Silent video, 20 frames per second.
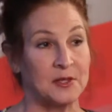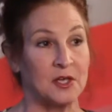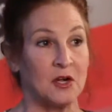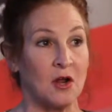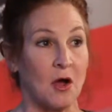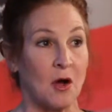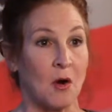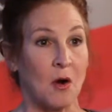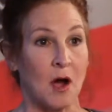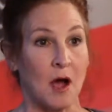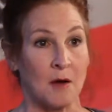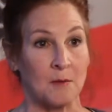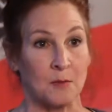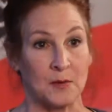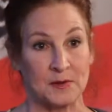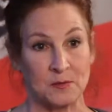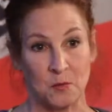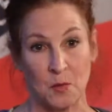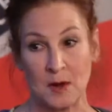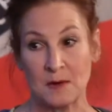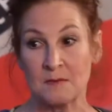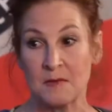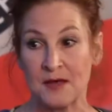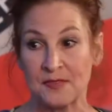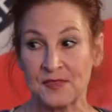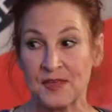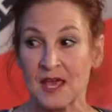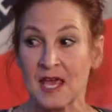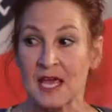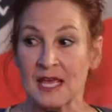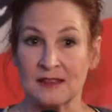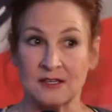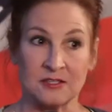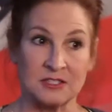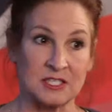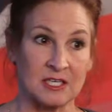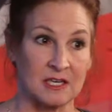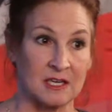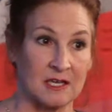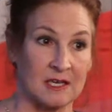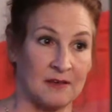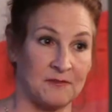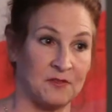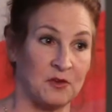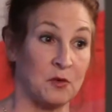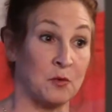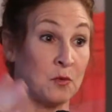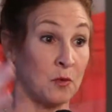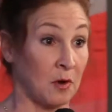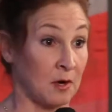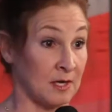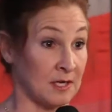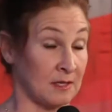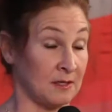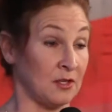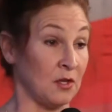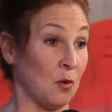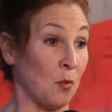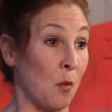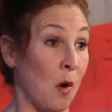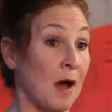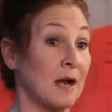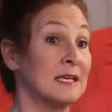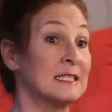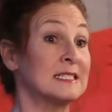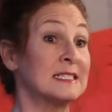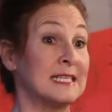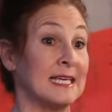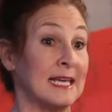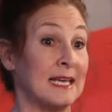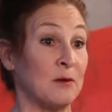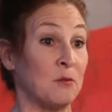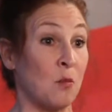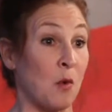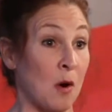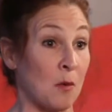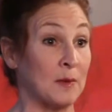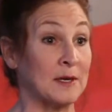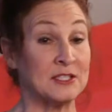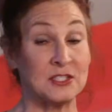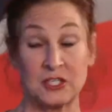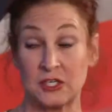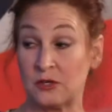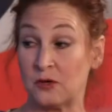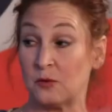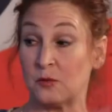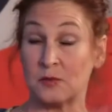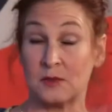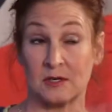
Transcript: You know, 1 month if you are want to see what we do,